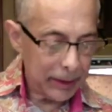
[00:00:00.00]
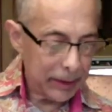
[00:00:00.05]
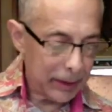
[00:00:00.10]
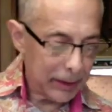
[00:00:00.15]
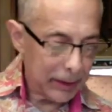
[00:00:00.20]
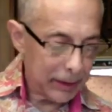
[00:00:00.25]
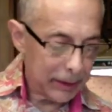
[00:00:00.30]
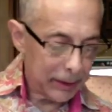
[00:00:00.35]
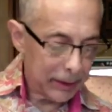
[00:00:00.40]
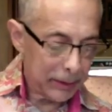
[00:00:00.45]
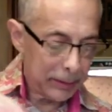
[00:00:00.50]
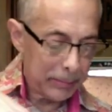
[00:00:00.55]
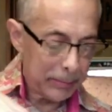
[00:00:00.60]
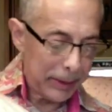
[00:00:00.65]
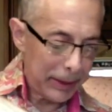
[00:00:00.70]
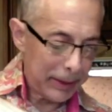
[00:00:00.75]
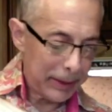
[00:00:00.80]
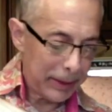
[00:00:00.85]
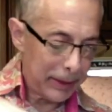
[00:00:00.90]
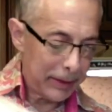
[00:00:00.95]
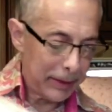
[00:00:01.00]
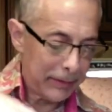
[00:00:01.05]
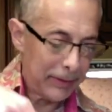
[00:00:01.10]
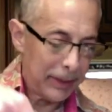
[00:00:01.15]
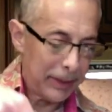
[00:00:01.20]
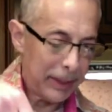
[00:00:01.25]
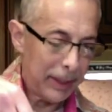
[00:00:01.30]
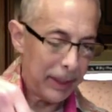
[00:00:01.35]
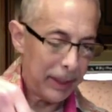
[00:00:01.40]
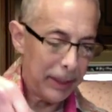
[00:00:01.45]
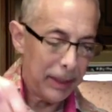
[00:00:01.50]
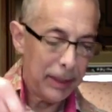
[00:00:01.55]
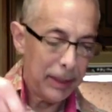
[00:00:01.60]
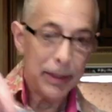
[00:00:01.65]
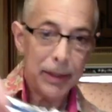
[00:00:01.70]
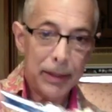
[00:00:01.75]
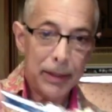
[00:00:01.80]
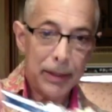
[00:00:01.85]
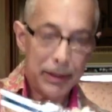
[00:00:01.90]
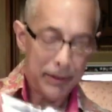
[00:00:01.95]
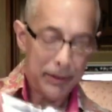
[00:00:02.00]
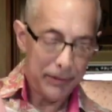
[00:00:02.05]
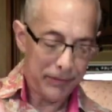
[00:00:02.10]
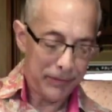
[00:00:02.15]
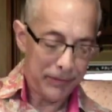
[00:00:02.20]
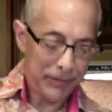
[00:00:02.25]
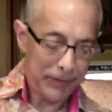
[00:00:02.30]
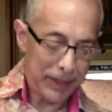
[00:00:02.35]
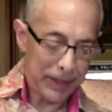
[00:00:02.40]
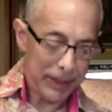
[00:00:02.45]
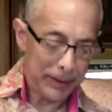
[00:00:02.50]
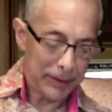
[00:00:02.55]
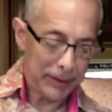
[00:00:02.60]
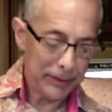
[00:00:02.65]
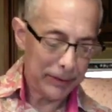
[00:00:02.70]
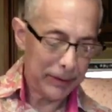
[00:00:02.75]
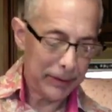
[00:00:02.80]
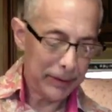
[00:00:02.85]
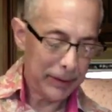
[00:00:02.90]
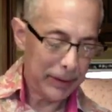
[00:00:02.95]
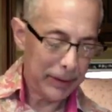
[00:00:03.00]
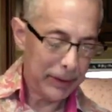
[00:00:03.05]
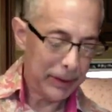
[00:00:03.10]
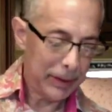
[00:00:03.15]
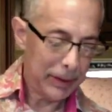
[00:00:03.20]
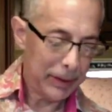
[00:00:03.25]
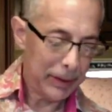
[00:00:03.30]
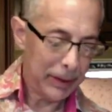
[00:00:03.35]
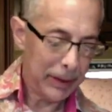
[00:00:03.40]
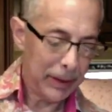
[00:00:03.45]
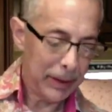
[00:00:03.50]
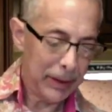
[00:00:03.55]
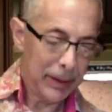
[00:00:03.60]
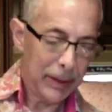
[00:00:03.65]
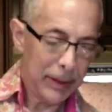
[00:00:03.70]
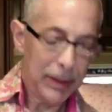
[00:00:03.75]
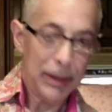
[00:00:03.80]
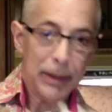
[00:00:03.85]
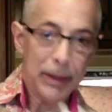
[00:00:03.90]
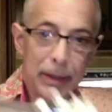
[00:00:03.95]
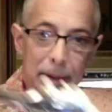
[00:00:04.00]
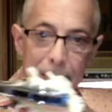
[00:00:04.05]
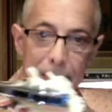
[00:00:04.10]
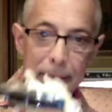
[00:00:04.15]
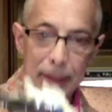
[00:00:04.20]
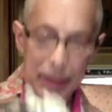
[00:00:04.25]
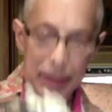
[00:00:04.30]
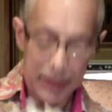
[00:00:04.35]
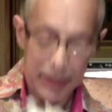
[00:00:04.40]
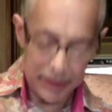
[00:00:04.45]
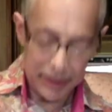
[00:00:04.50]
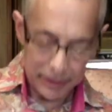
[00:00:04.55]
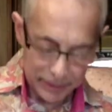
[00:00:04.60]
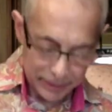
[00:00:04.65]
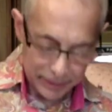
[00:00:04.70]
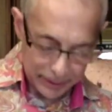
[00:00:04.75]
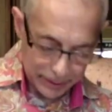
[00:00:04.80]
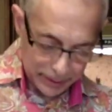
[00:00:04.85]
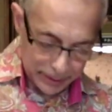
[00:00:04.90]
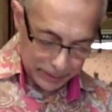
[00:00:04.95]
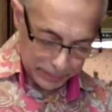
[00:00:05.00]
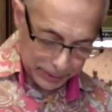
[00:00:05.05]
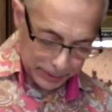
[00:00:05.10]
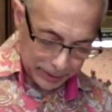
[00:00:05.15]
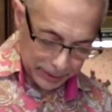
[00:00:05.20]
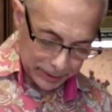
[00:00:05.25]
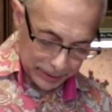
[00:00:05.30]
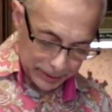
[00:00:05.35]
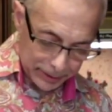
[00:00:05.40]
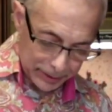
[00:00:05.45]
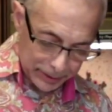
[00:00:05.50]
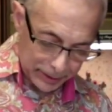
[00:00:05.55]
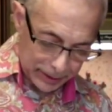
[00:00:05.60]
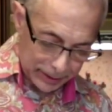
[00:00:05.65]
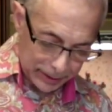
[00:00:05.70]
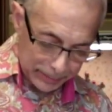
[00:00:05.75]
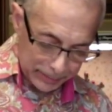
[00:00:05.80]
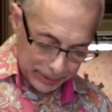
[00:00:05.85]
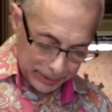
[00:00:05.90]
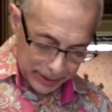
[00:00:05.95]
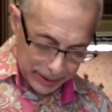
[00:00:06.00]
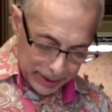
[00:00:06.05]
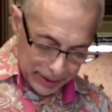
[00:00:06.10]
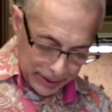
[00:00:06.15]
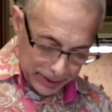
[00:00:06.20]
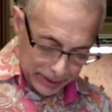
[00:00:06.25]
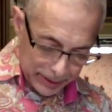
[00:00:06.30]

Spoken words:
a little bit of the fennel, like that, and put it on top. So